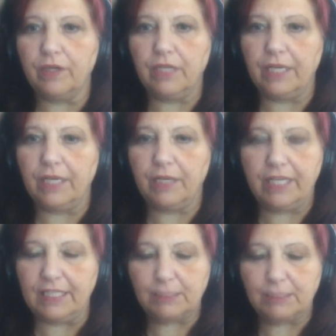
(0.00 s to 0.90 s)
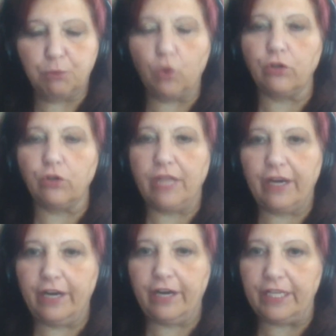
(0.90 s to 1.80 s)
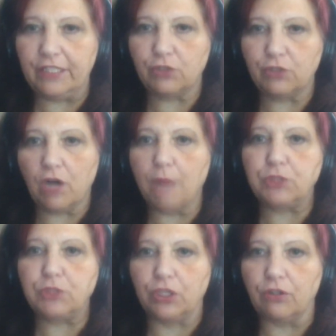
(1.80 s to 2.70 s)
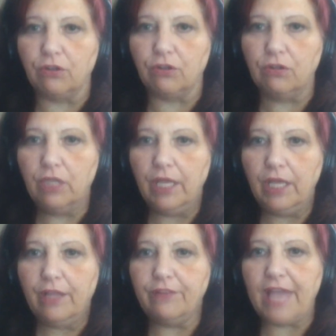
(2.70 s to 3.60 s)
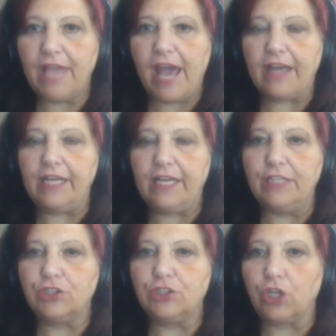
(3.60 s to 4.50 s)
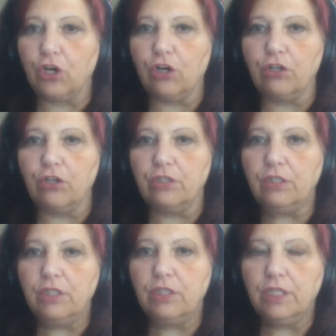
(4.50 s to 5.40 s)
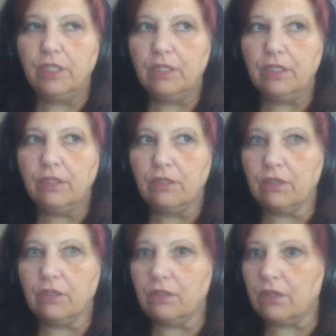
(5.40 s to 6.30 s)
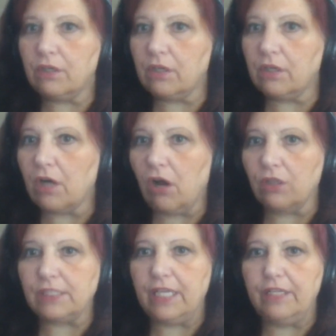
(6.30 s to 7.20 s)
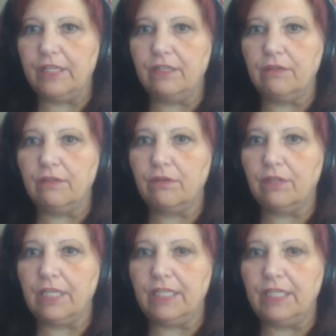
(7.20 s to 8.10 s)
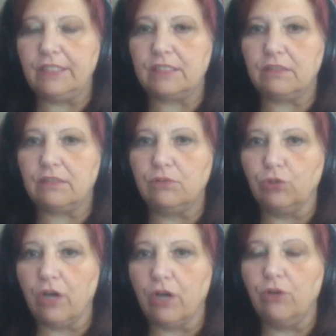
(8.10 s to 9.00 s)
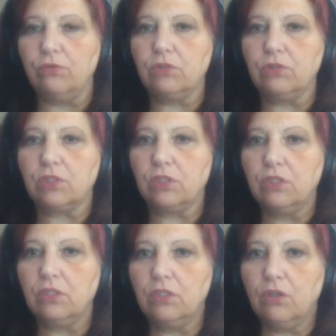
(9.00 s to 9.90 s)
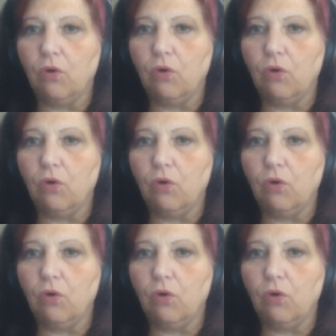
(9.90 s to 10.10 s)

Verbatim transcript: what in in this portal area, this crop circle, that in turn calls in these drones